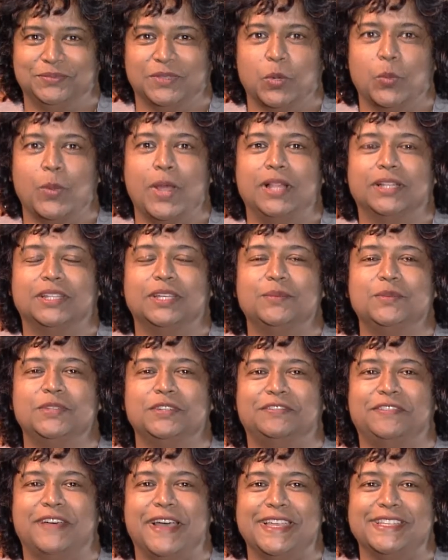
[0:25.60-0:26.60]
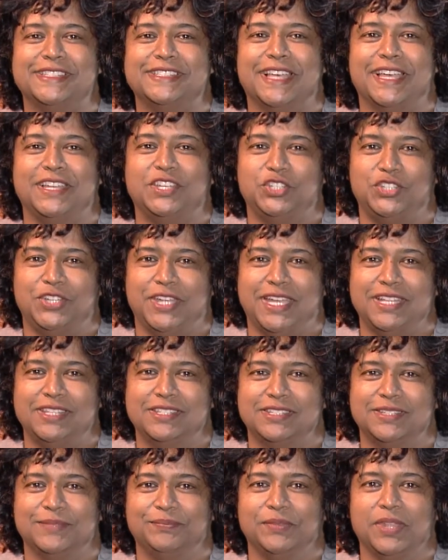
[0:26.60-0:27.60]
welcome to Fireside
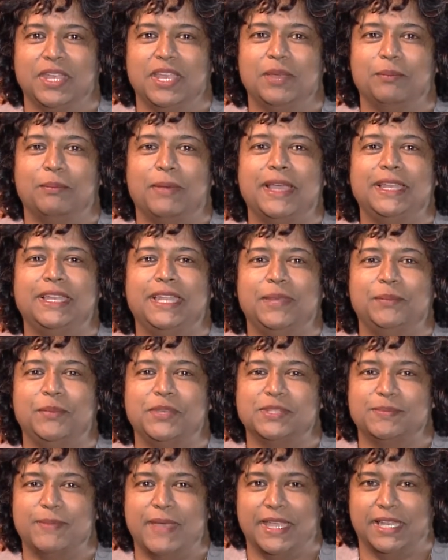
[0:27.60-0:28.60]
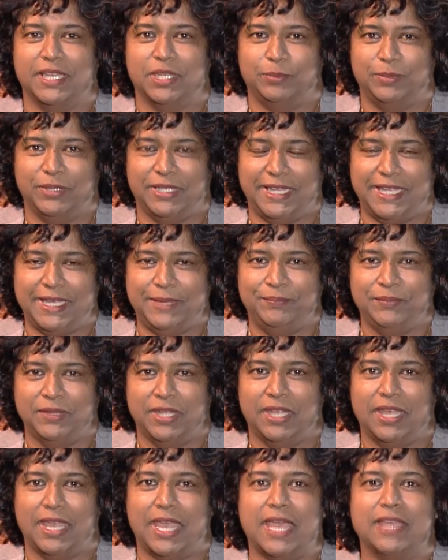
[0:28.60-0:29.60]
Chats. My name is Magela Pillai,
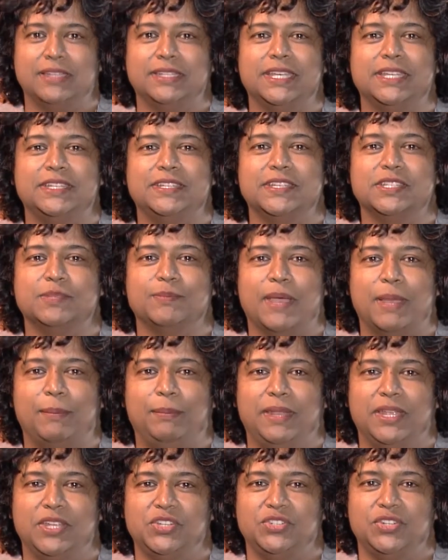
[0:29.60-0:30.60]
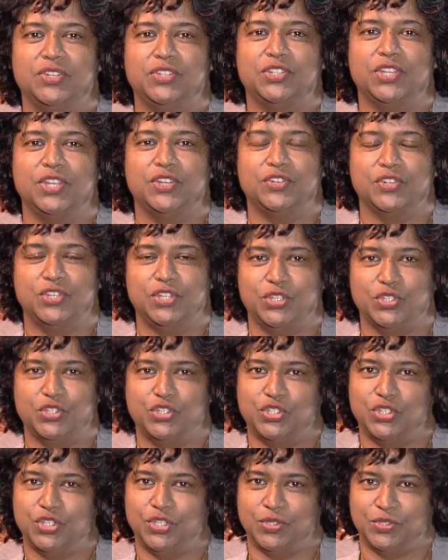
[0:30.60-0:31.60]
and it is my pleasure to introduce
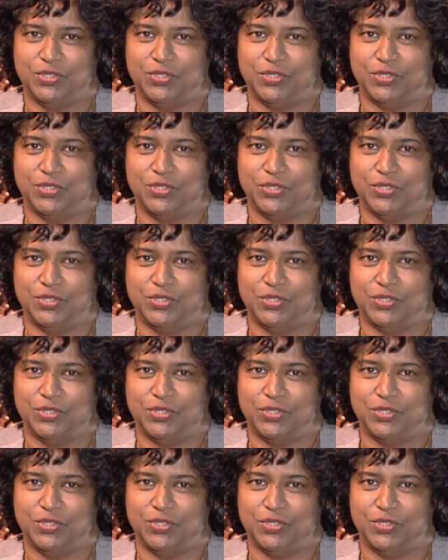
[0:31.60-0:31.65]
to you